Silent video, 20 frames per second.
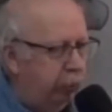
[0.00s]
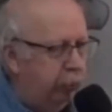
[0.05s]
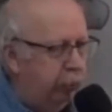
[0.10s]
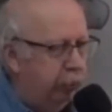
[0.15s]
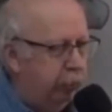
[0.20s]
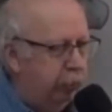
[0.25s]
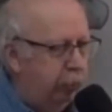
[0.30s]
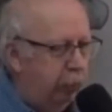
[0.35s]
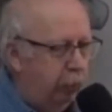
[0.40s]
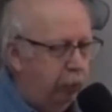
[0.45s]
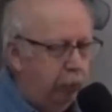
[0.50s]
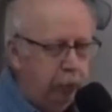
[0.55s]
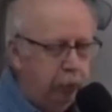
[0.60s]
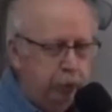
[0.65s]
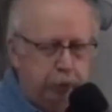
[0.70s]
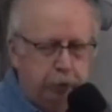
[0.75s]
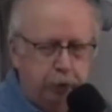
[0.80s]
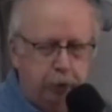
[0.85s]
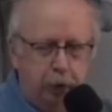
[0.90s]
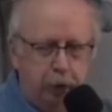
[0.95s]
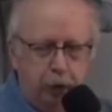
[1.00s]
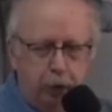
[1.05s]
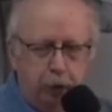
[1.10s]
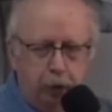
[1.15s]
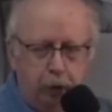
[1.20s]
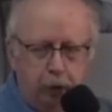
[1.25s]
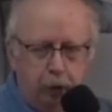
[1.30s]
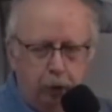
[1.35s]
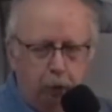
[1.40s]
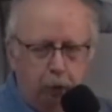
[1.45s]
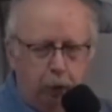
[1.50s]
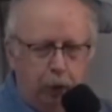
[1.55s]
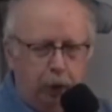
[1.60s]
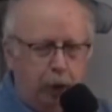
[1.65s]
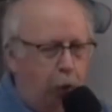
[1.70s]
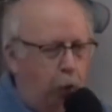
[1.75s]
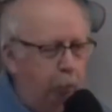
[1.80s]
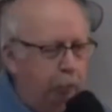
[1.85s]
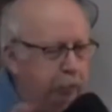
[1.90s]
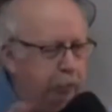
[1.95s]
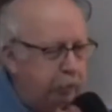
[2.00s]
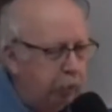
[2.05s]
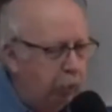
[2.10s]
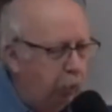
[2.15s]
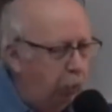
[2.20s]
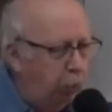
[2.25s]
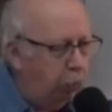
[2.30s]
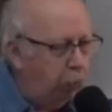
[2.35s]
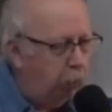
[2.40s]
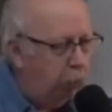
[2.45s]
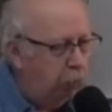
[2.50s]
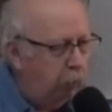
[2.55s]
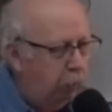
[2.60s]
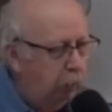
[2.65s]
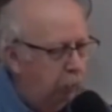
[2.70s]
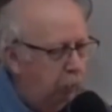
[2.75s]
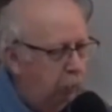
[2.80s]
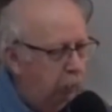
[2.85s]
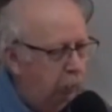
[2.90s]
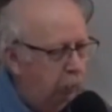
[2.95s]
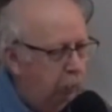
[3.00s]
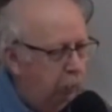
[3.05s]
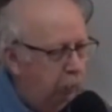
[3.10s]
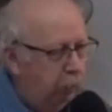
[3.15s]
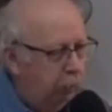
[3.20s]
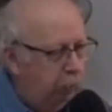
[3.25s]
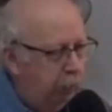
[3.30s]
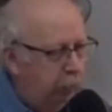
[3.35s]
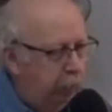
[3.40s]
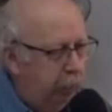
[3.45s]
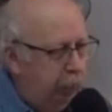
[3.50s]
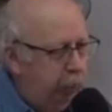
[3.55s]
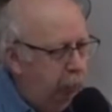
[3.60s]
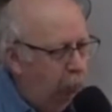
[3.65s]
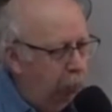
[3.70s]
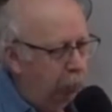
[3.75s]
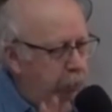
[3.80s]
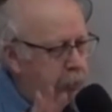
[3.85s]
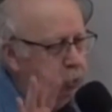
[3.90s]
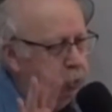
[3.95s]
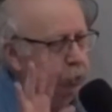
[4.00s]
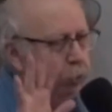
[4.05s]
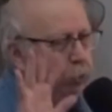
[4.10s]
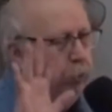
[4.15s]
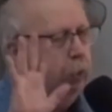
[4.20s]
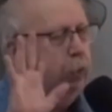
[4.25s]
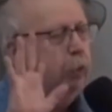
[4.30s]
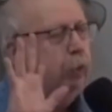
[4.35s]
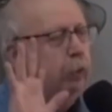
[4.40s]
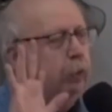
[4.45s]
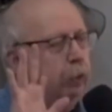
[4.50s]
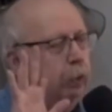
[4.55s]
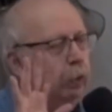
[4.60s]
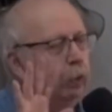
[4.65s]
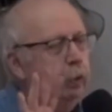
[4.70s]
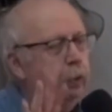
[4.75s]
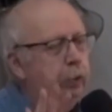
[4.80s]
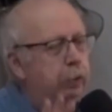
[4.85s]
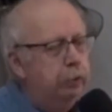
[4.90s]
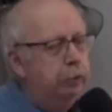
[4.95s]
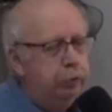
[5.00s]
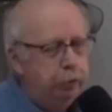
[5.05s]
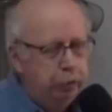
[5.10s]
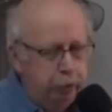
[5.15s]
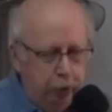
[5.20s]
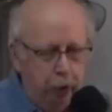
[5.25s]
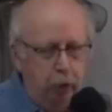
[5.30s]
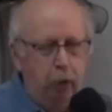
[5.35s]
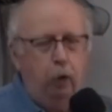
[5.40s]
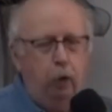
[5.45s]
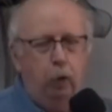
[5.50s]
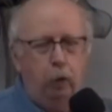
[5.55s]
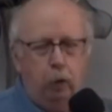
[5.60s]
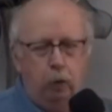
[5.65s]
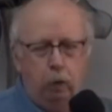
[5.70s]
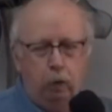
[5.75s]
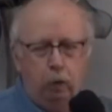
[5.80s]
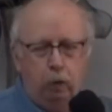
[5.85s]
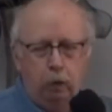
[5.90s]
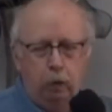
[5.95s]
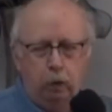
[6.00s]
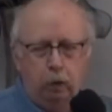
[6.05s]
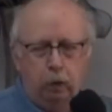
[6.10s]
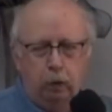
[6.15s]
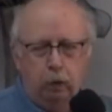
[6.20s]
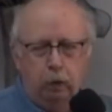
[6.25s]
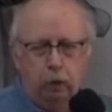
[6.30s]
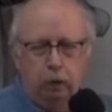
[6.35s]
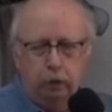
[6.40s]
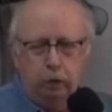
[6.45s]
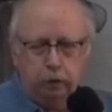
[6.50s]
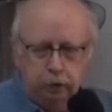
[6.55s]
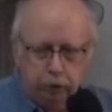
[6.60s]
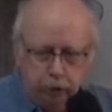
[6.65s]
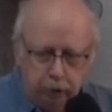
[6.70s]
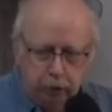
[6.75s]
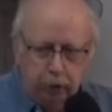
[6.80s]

in the darkness saying, well, I hope so. He wants you to know, to